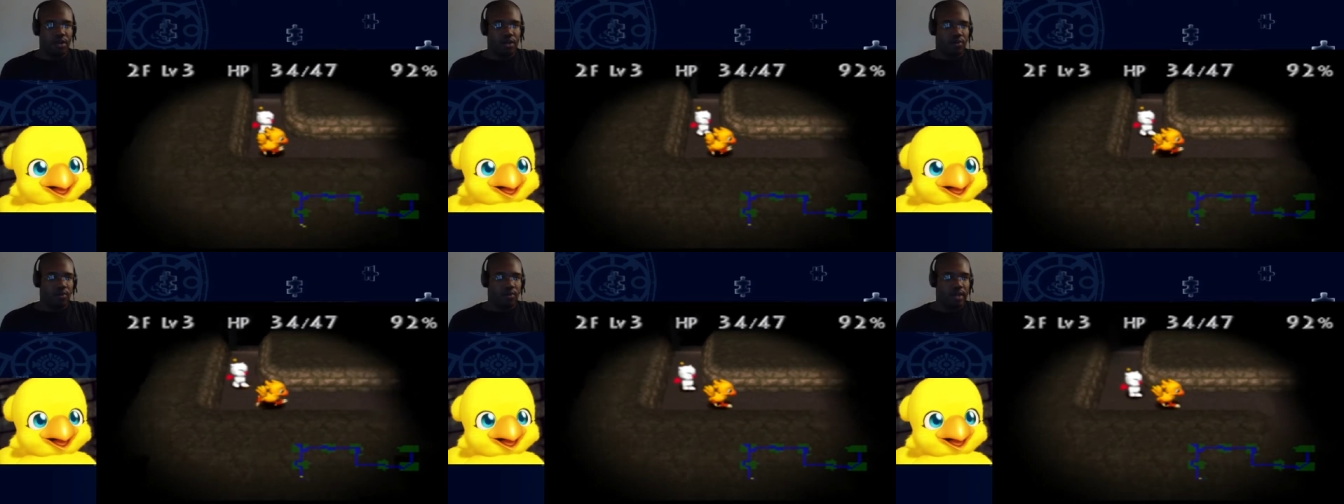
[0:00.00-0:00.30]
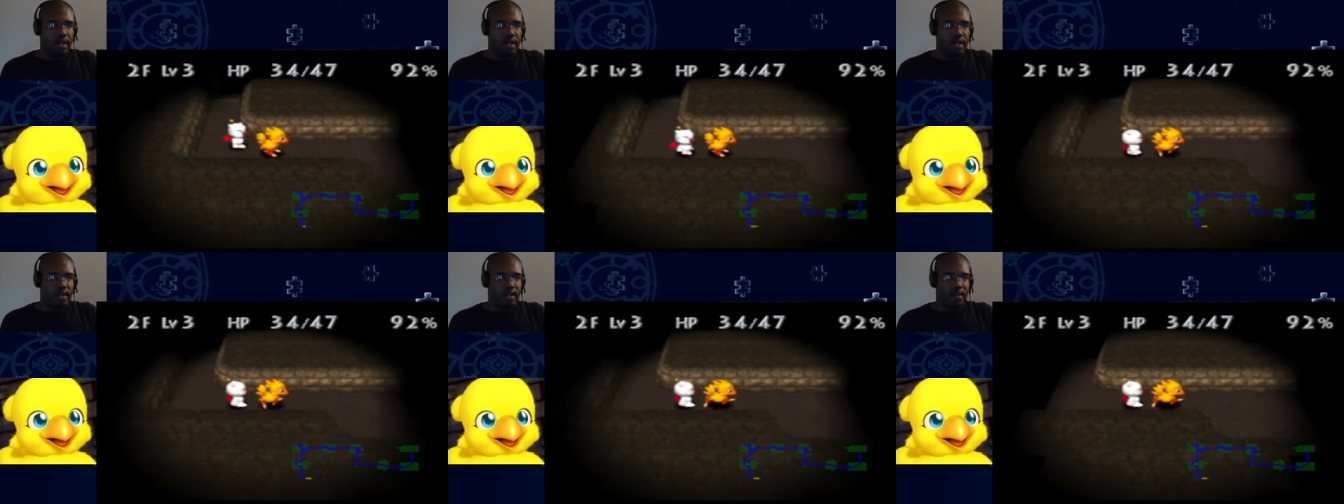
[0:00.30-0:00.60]

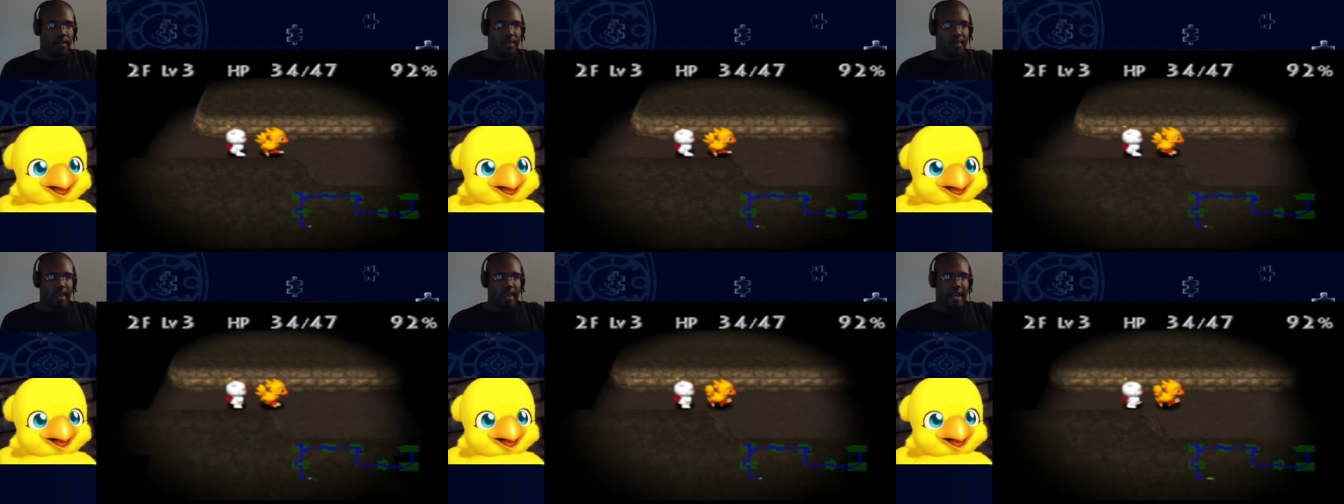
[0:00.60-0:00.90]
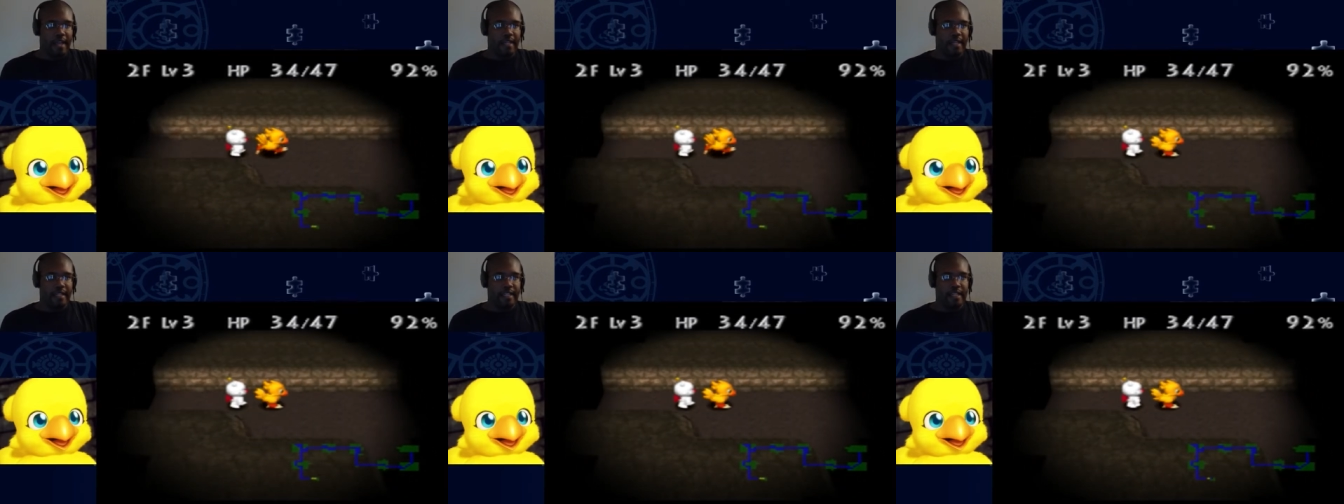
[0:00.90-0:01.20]
When
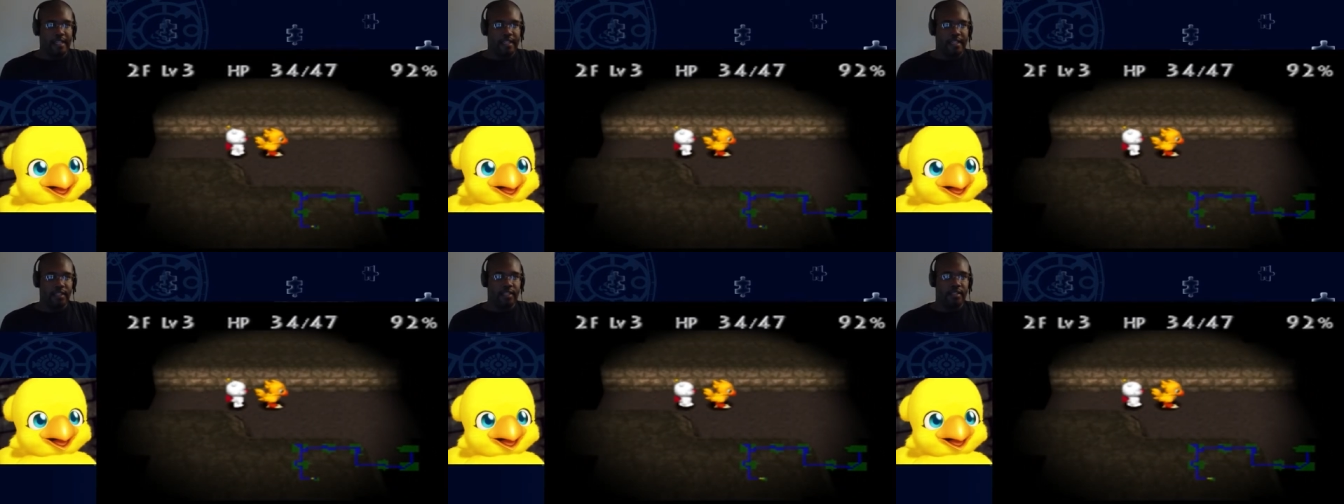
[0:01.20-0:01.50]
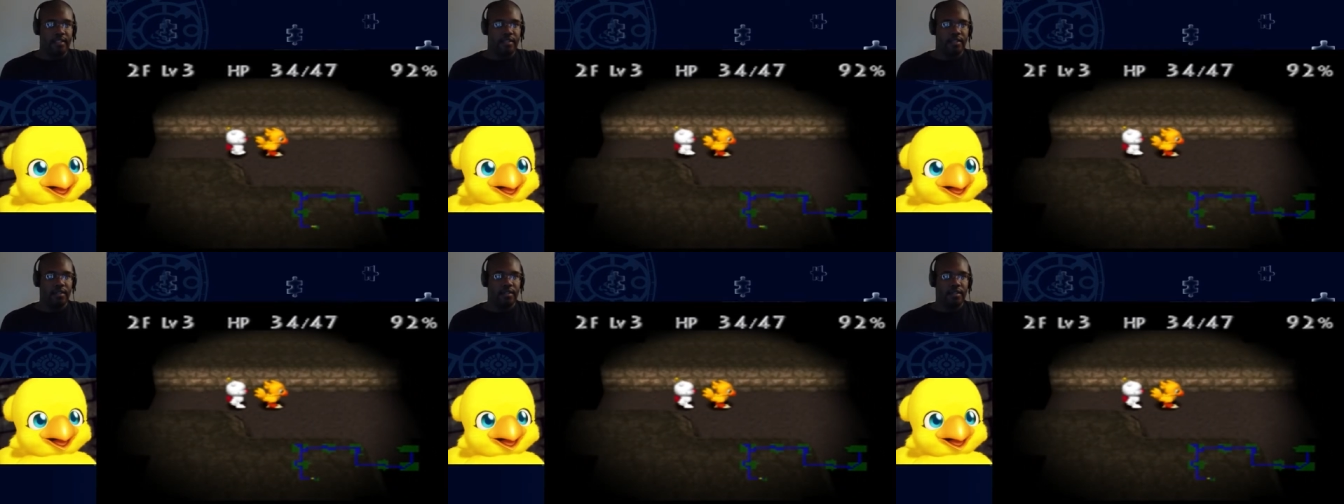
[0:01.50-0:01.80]
that
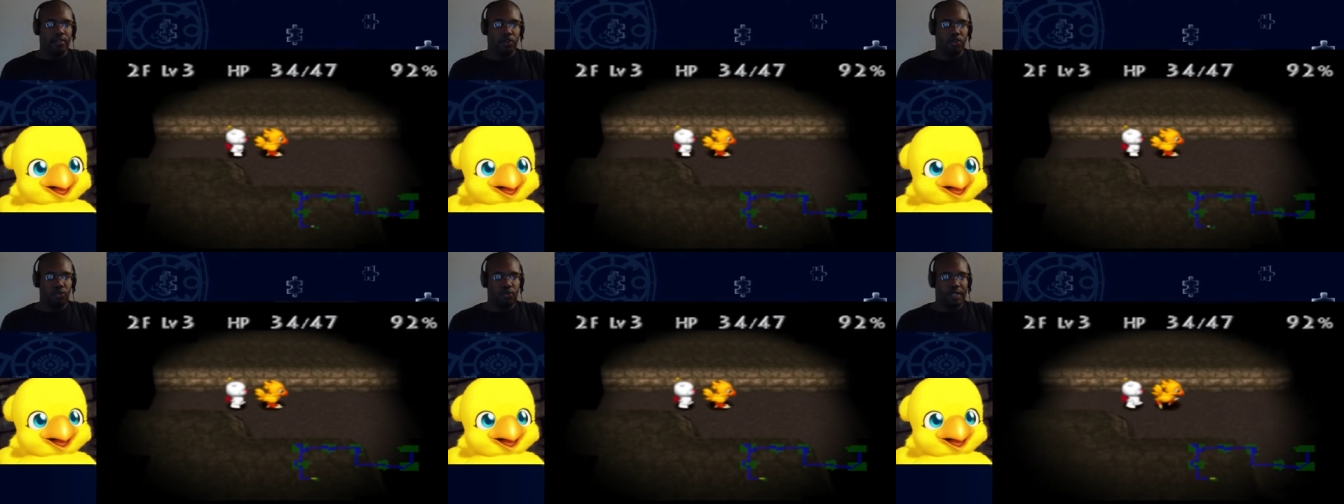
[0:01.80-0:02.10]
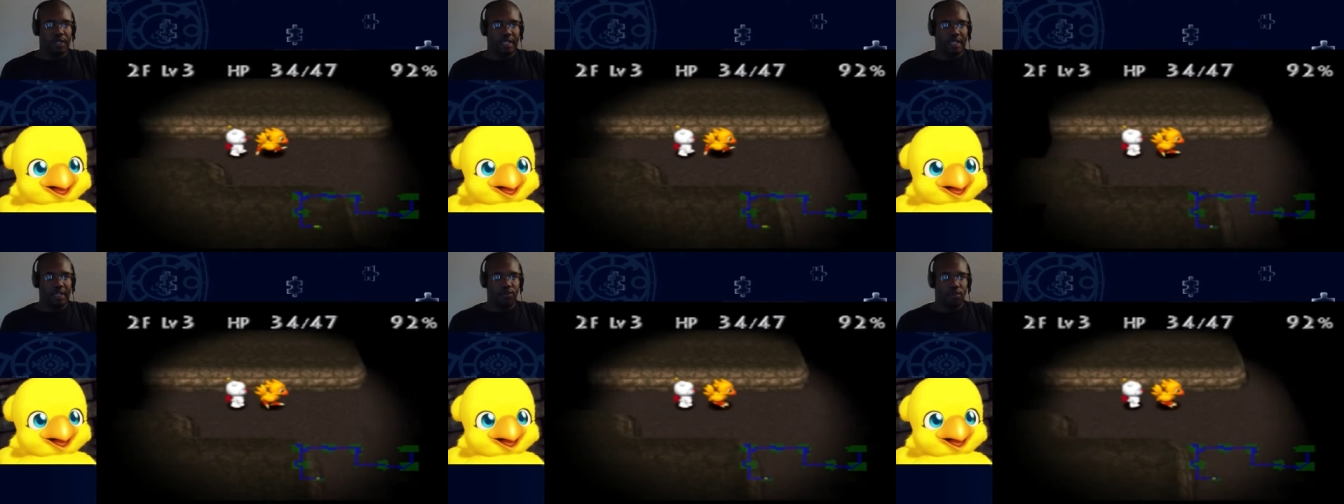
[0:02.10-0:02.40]
gets to
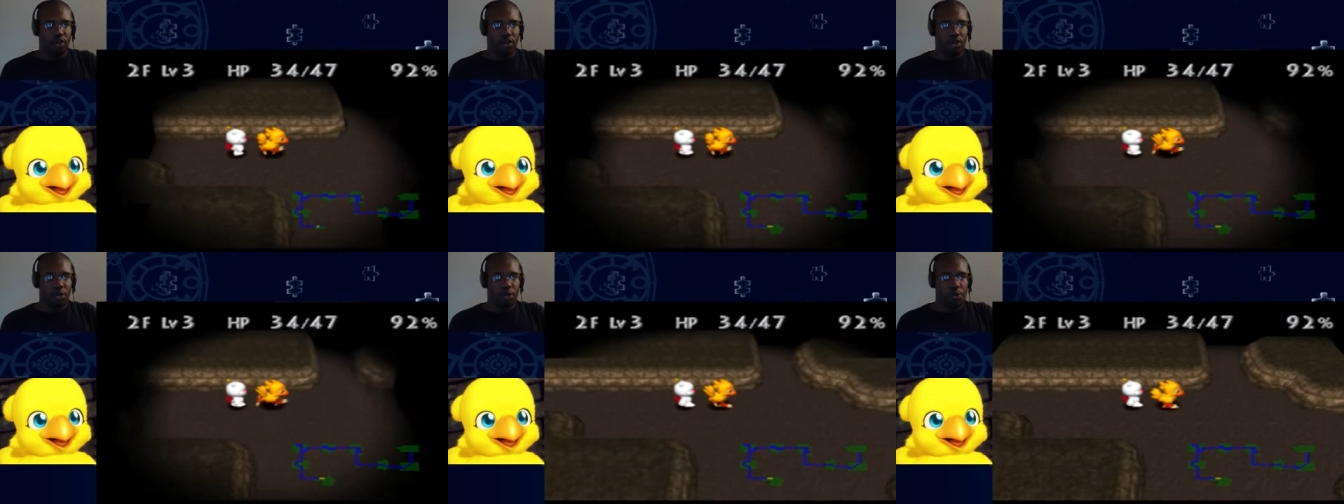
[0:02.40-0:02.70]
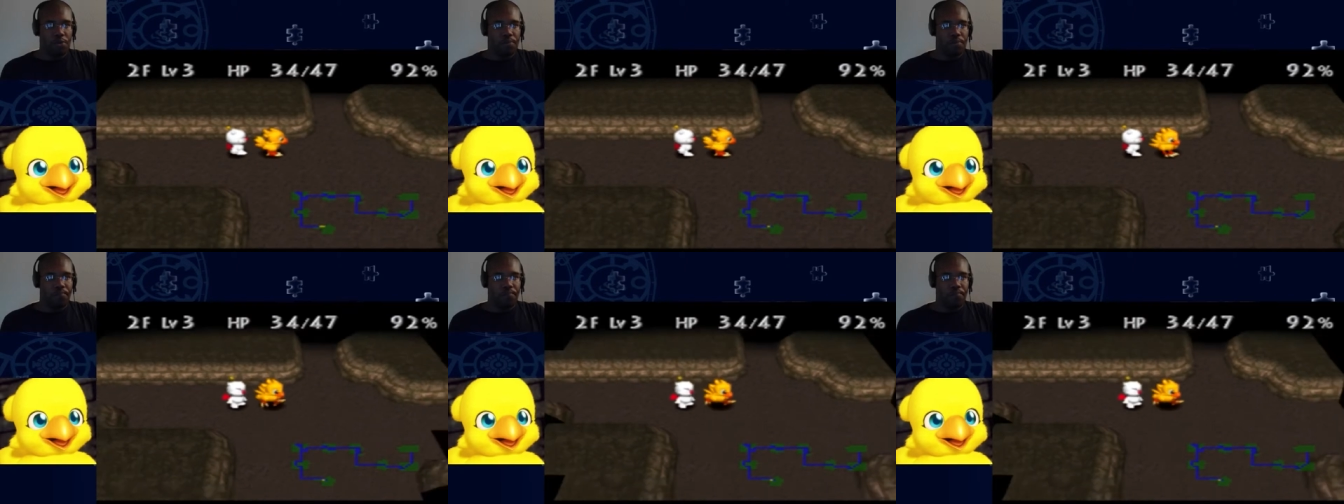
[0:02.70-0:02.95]
0,